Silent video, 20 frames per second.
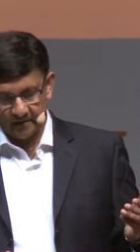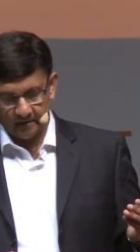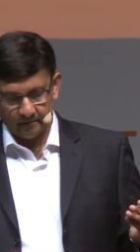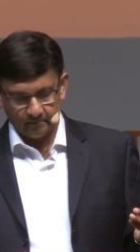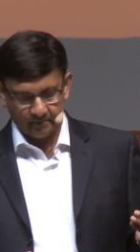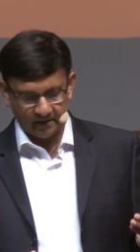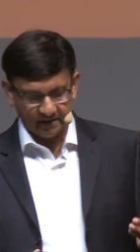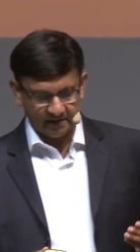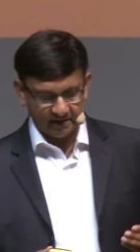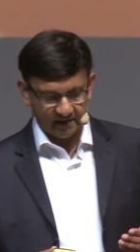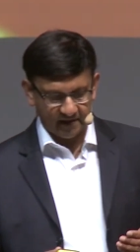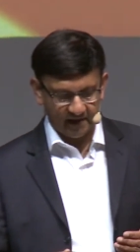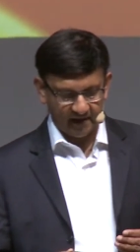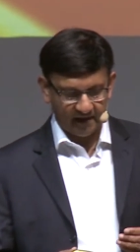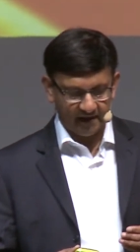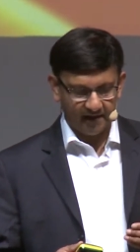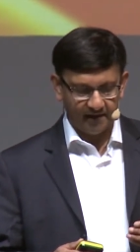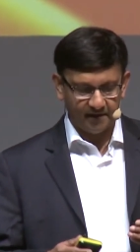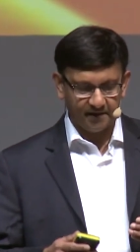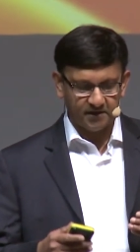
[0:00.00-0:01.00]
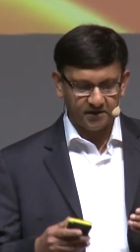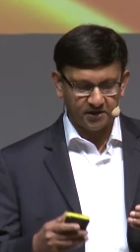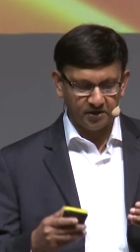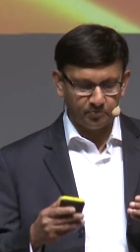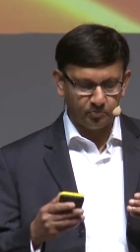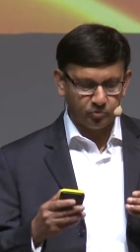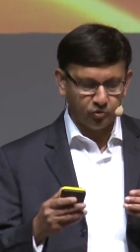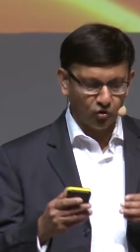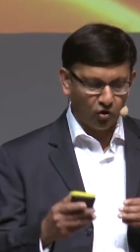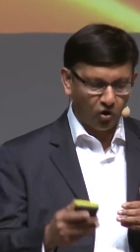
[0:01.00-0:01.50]
but the
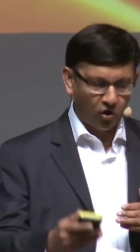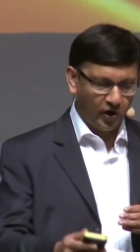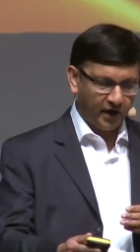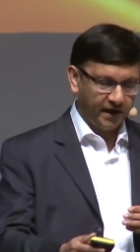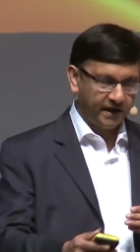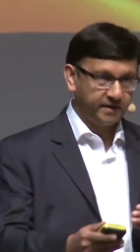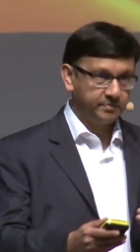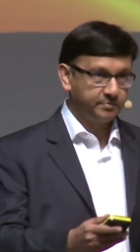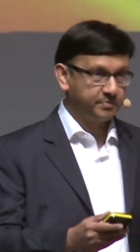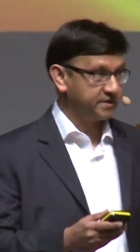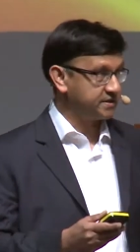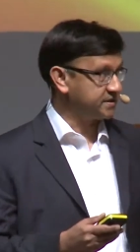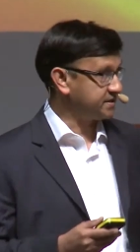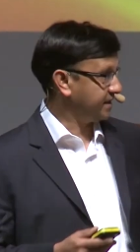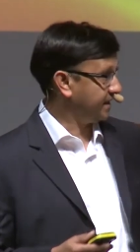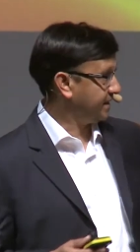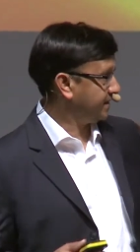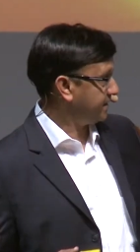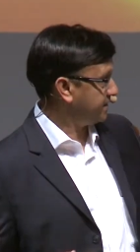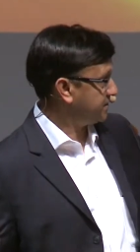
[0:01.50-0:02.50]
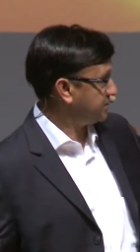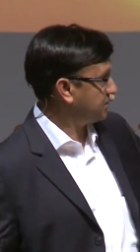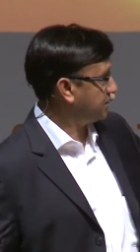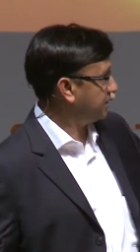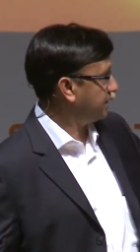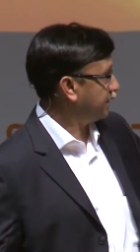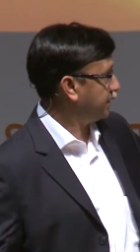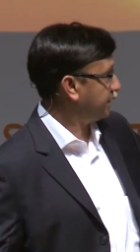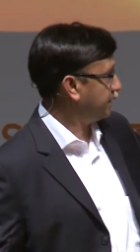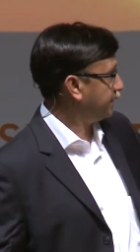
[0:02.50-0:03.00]
deployed percentage
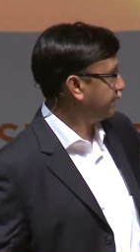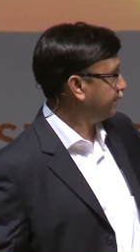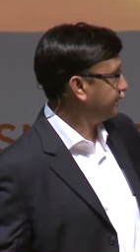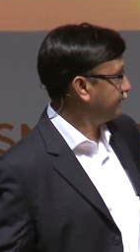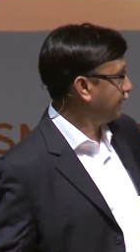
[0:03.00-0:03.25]
here,